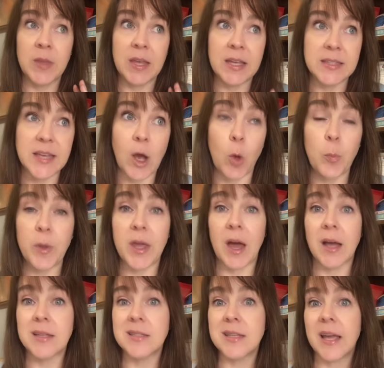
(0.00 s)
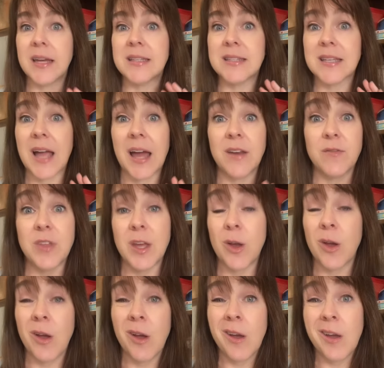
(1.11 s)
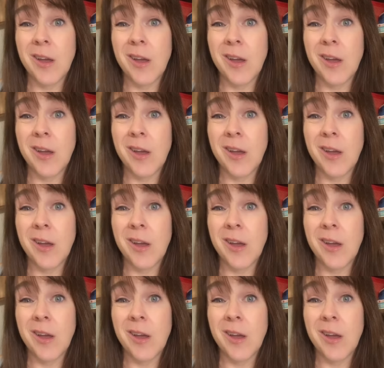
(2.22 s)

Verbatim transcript: it's helping us, and it's the kind of thing